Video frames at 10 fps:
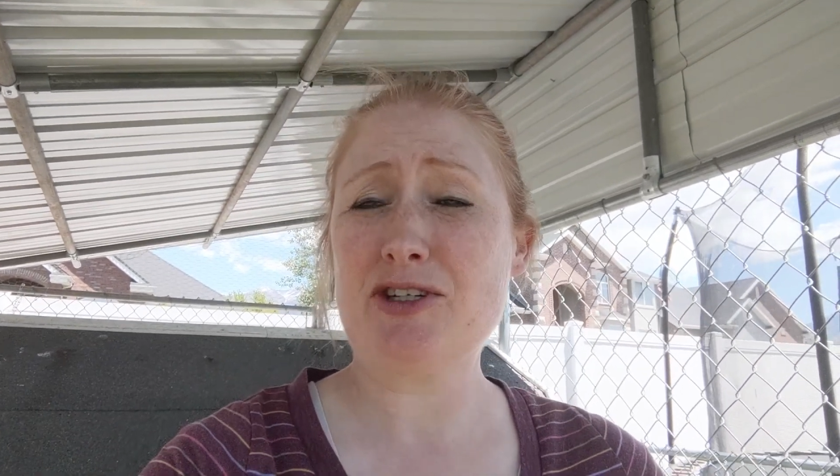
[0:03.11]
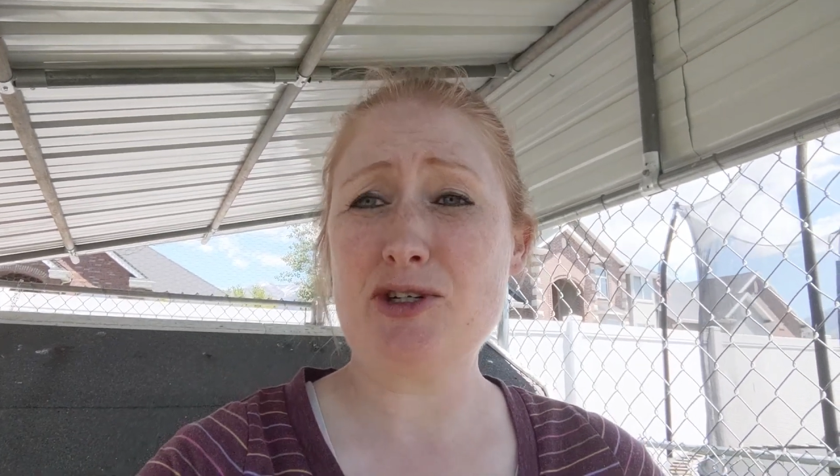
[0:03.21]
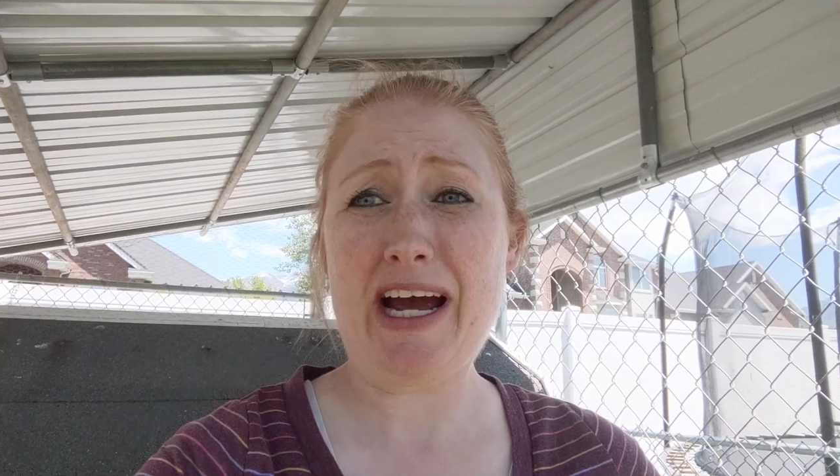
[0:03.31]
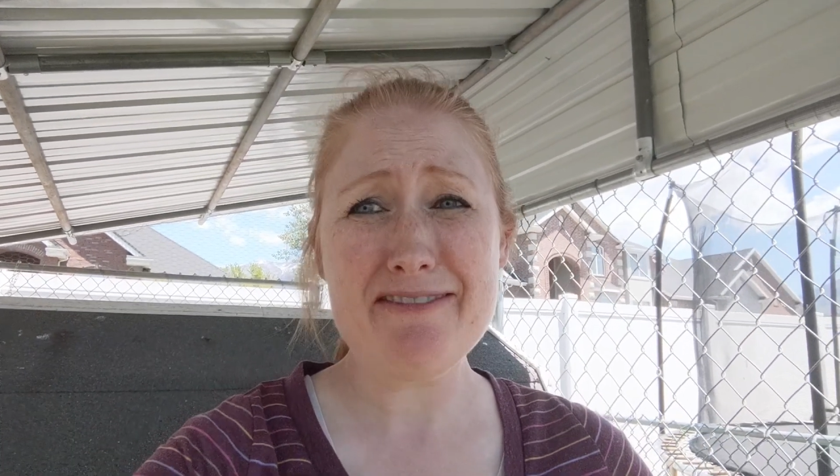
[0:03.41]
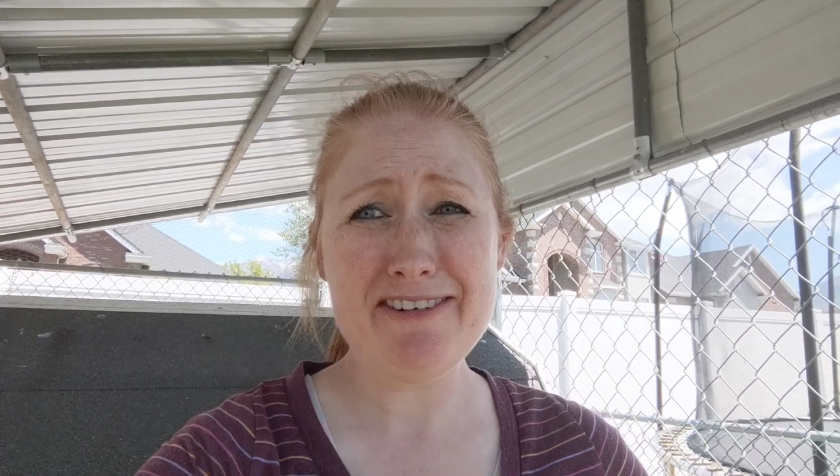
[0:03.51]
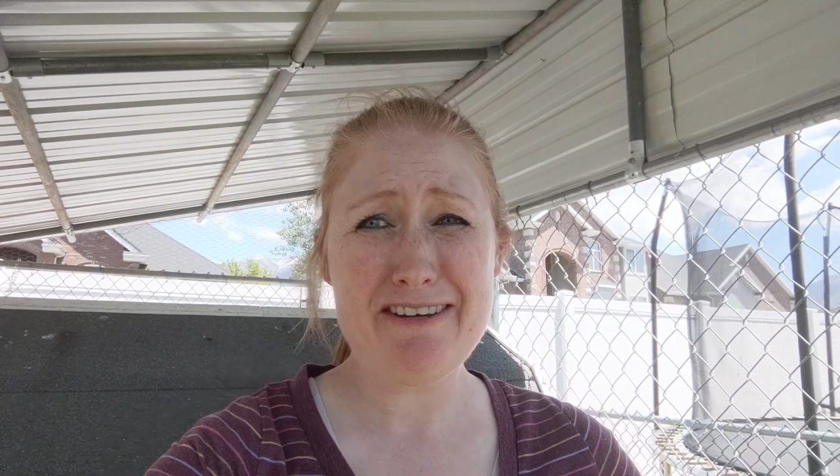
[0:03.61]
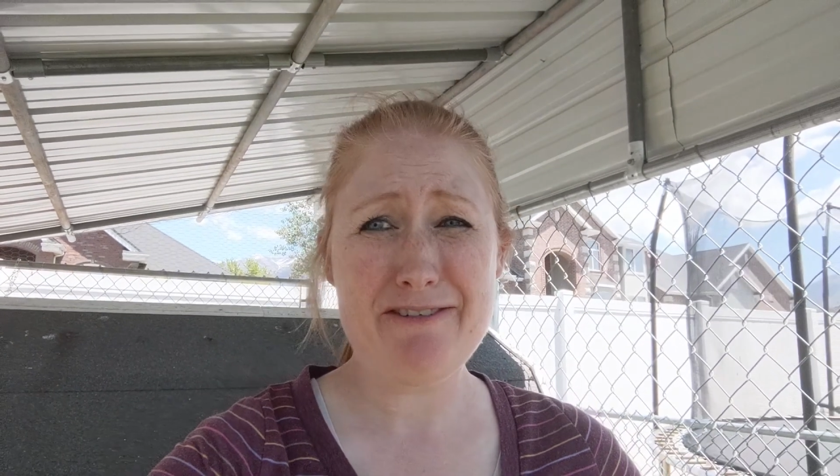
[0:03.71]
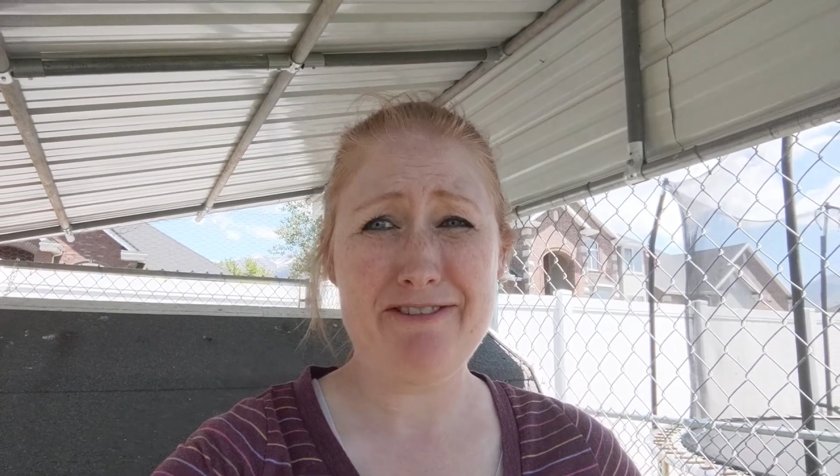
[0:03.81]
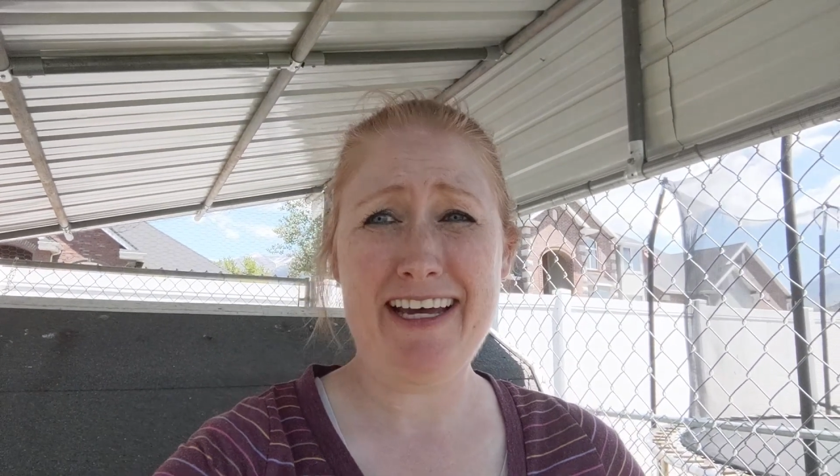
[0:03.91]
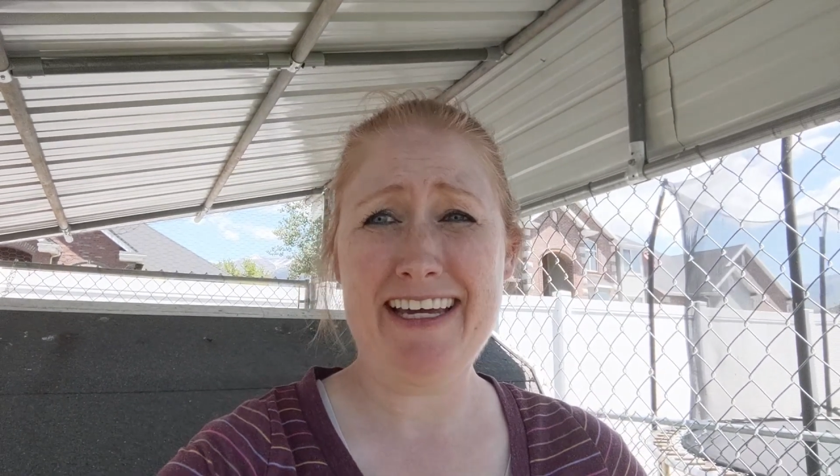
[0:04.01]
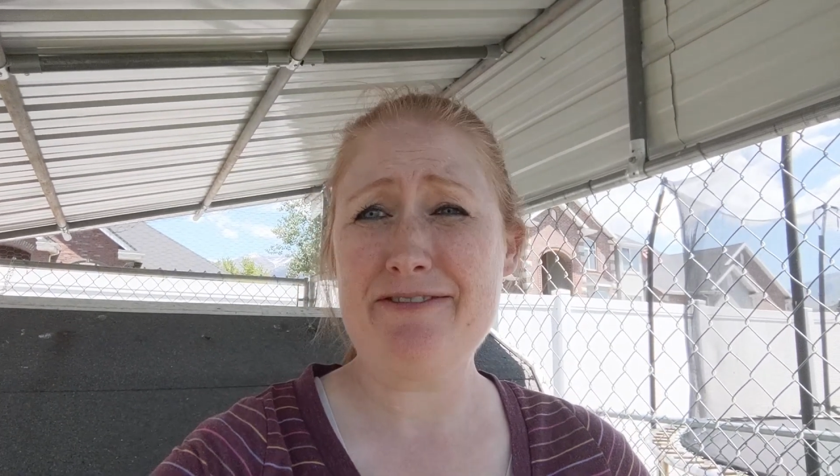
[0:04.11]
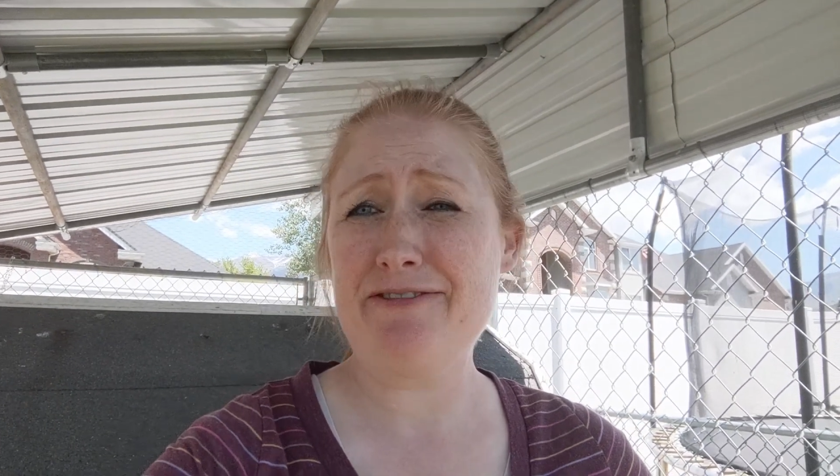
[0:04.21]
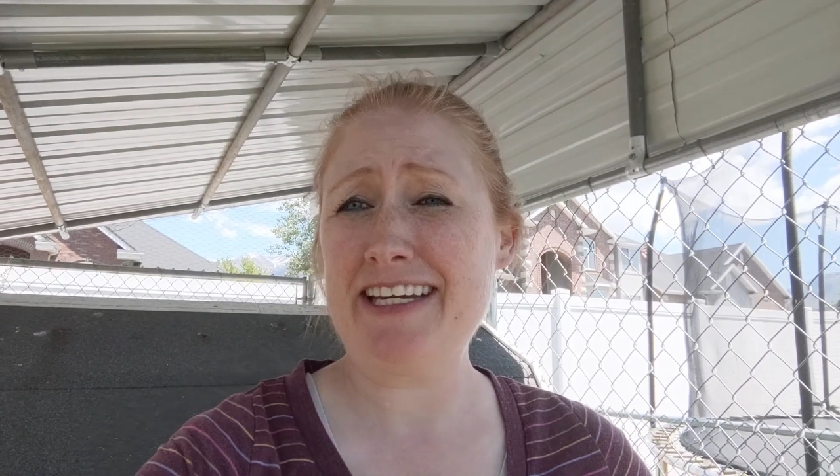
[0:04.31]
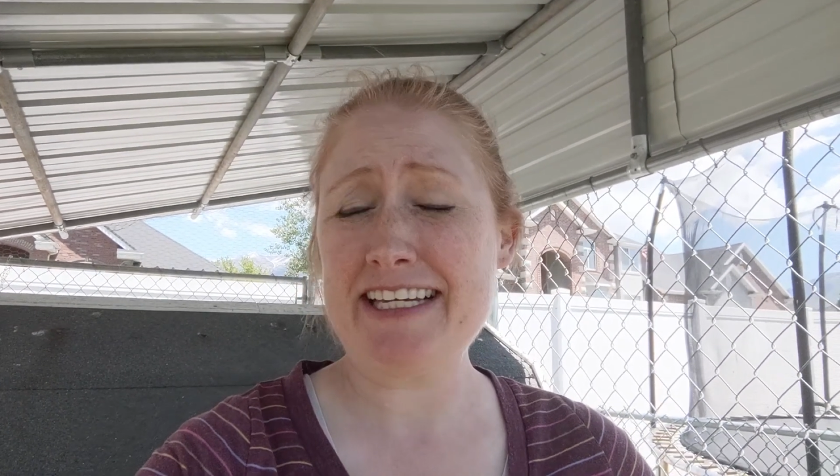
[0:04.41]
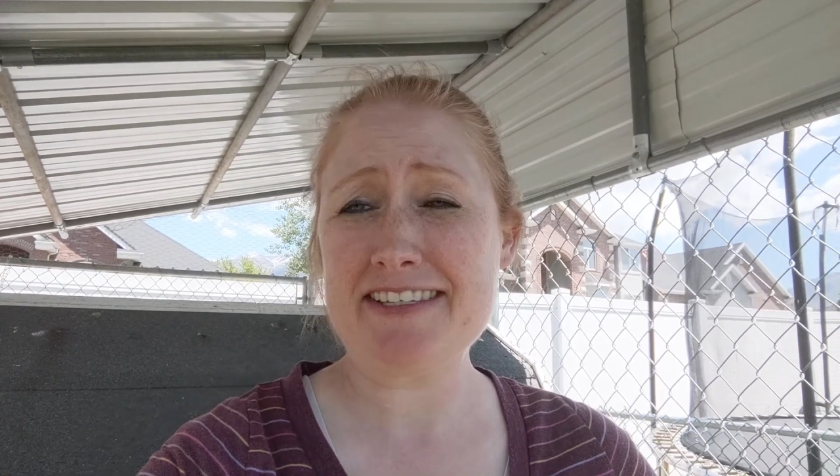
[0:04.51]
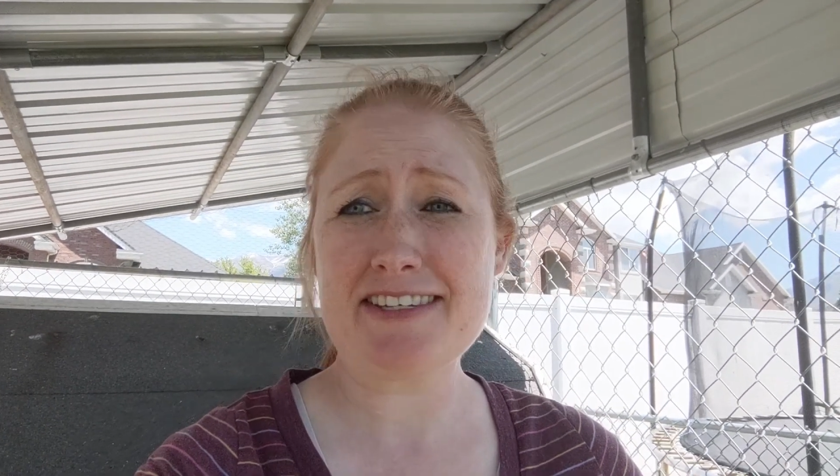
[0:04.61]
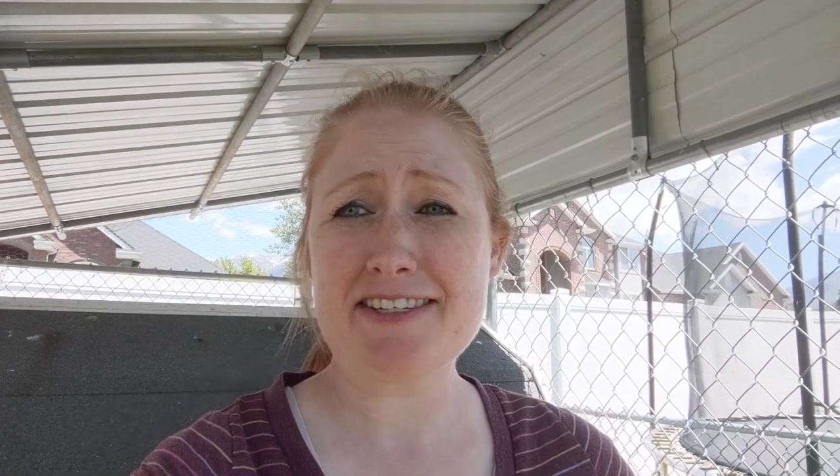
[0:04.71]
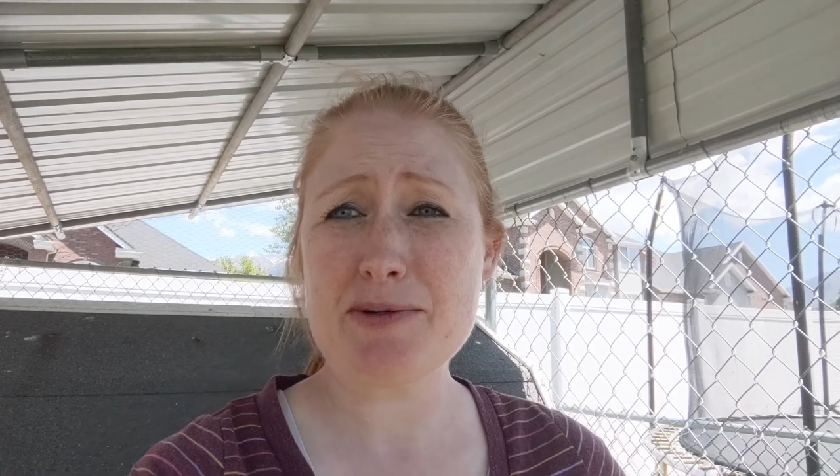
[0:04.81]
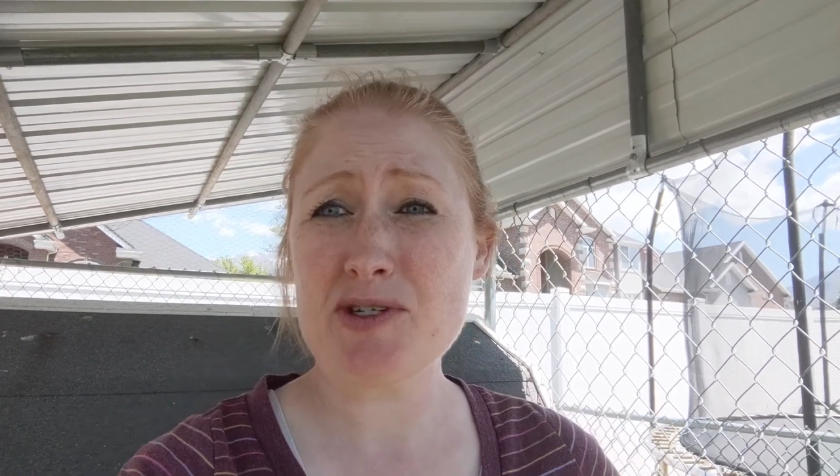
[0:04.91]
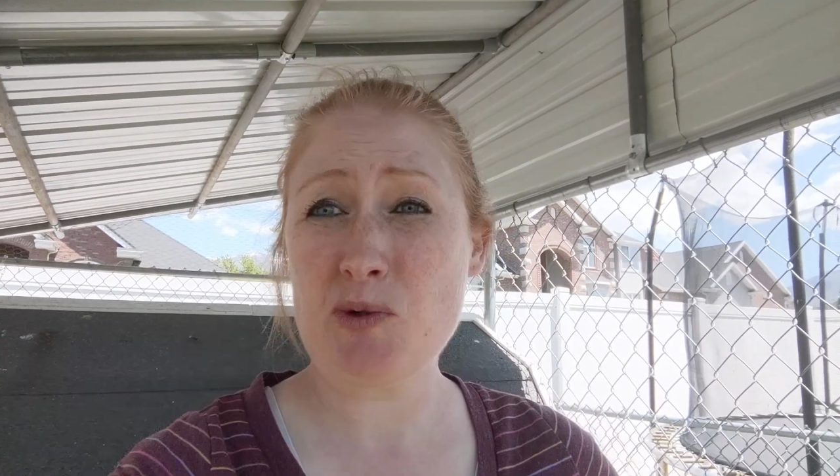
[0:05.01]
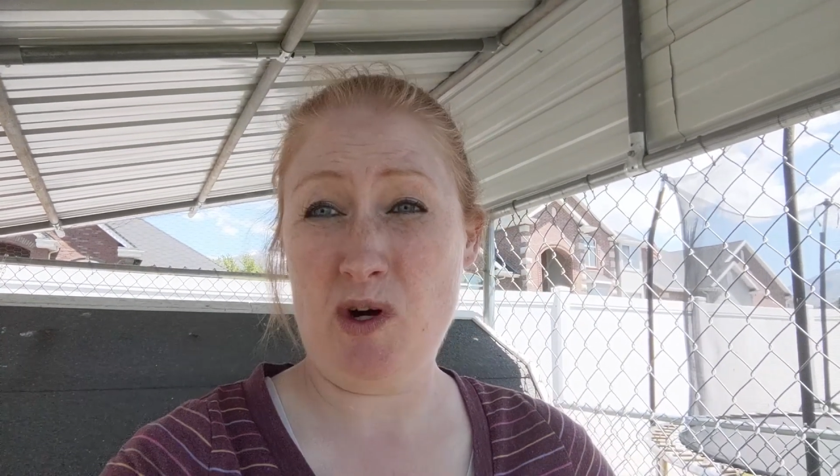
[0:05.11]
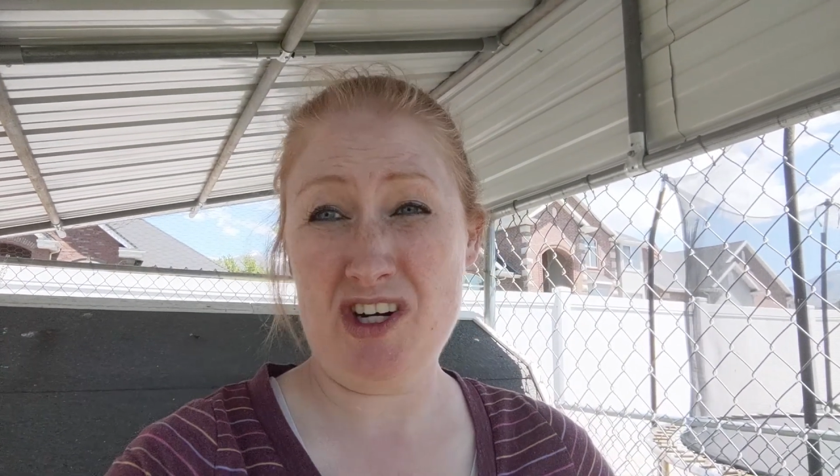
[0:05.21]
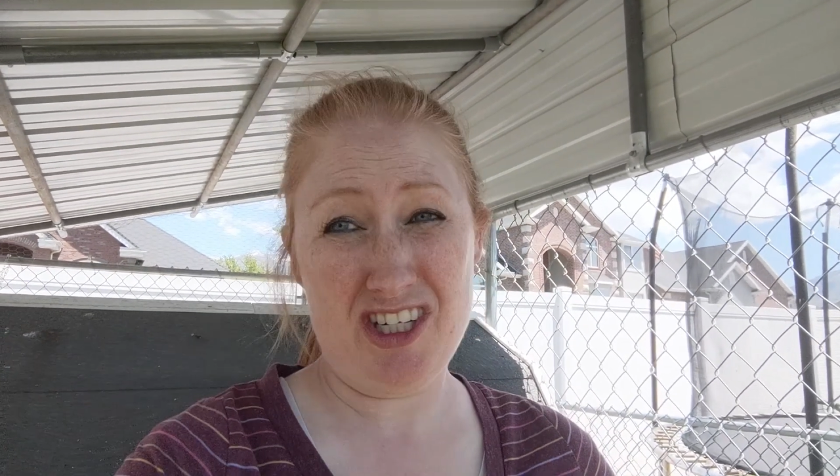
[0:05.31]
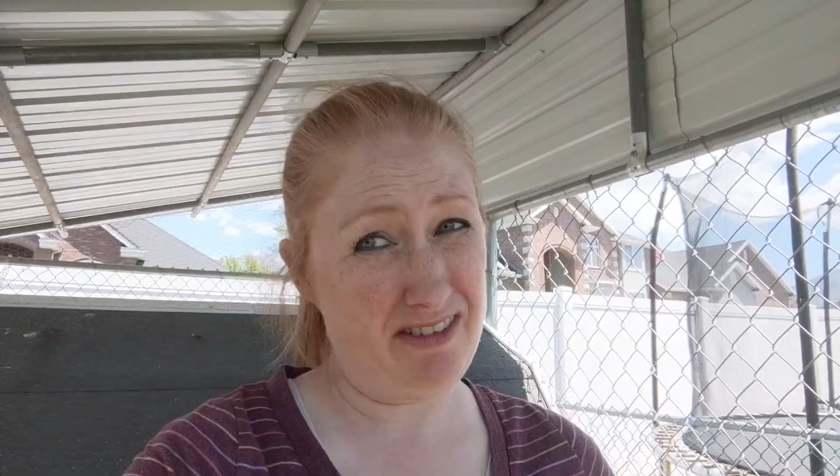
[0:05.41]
gravity-fed feeding systems and wondered